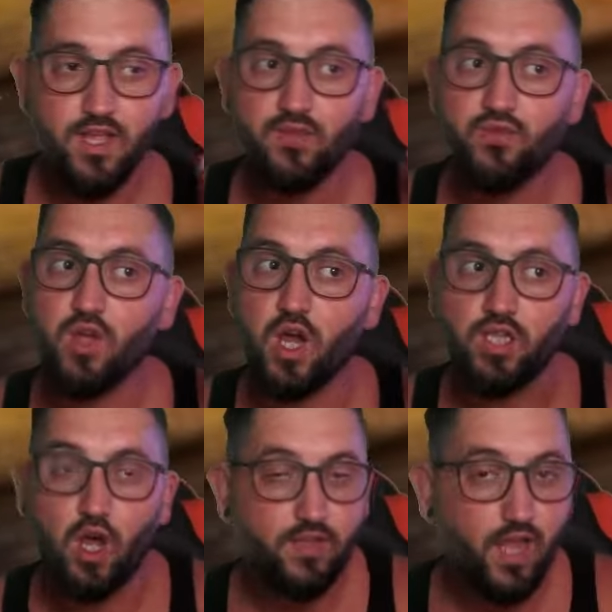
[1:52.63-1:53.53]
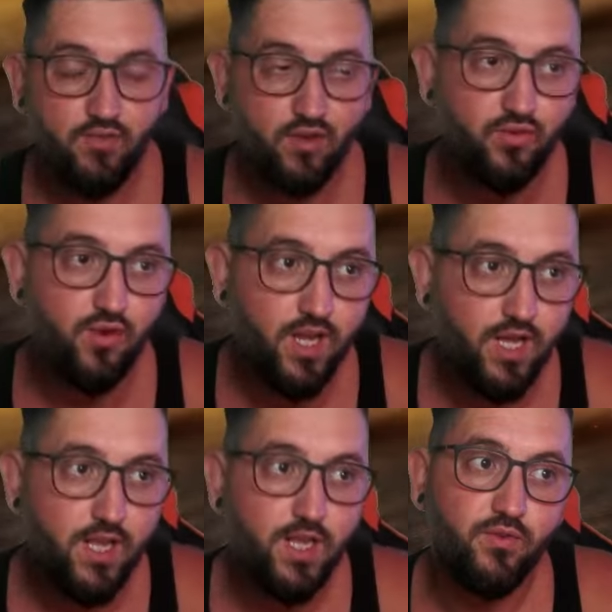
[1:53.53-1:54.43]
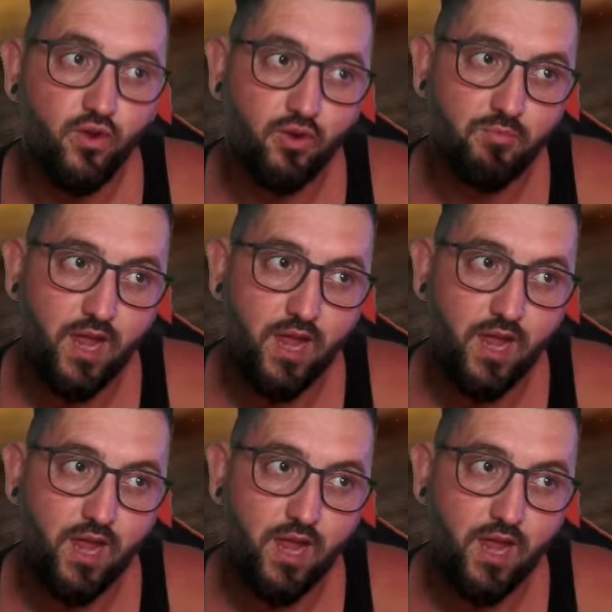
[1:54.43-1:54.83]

If you got Artak for free, if you're